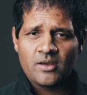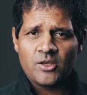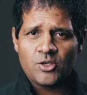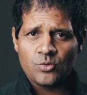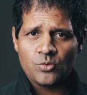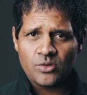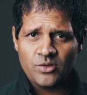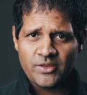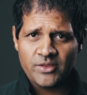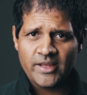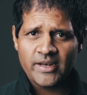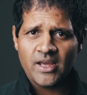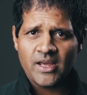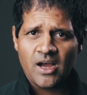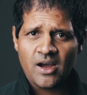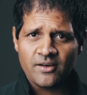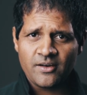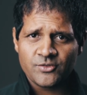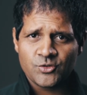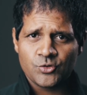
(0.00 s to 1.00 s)
You will then
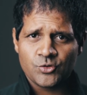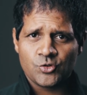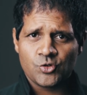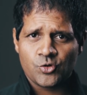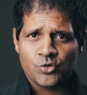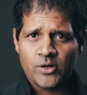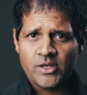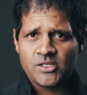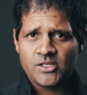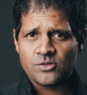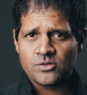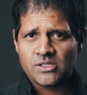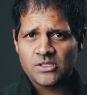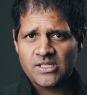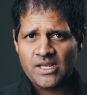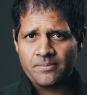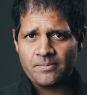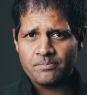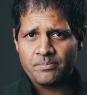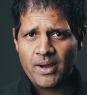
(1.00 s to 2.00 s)
have to trace your
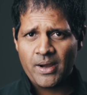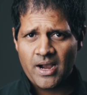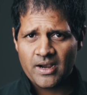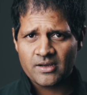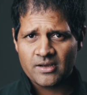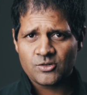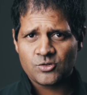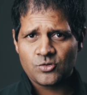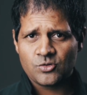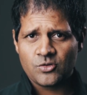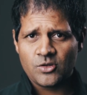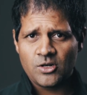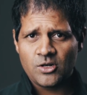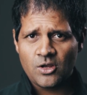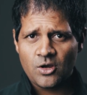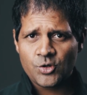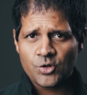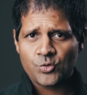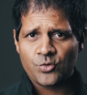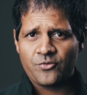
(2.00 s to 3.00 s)
step back to the
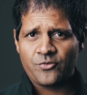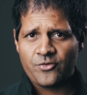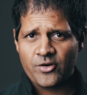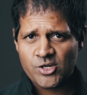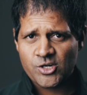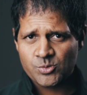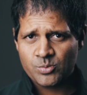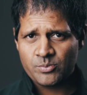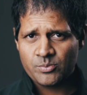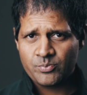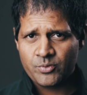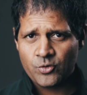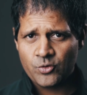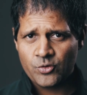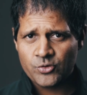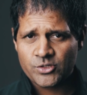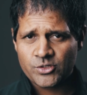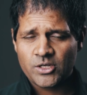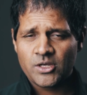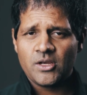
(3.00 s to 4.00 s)
last refreshment
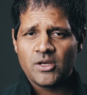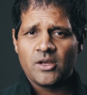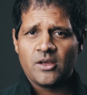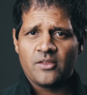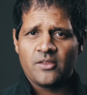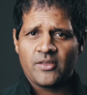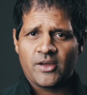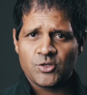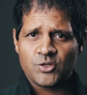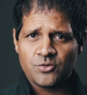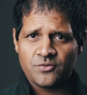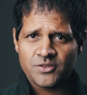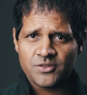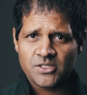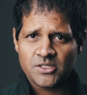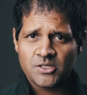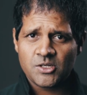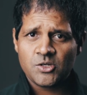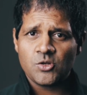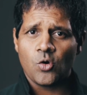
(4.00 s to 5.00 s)
point that you
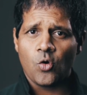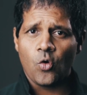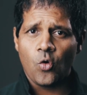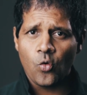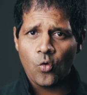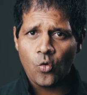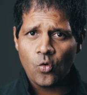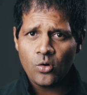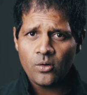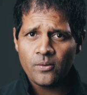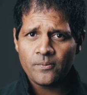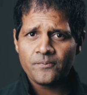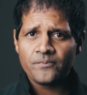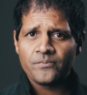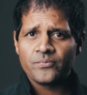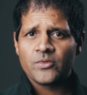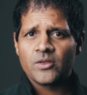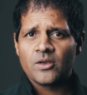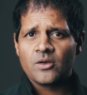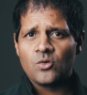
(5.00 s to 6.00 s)
visited, or
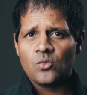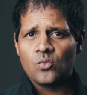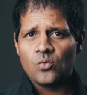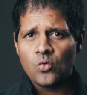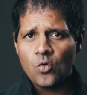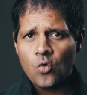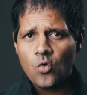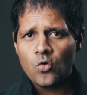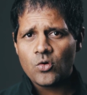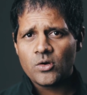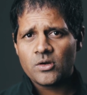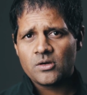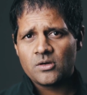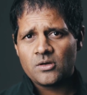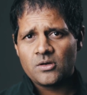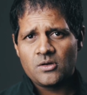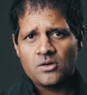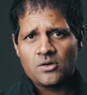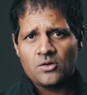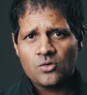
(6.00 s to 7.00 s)
walk
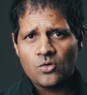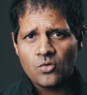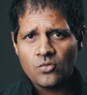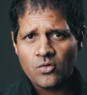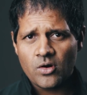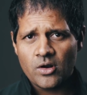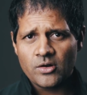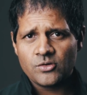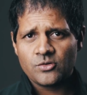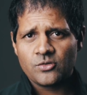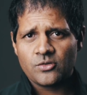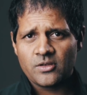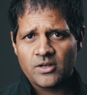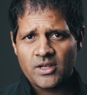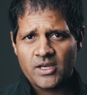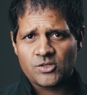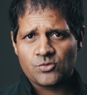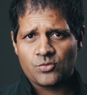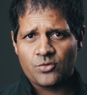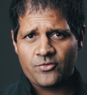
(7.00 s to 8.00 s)
or run to the next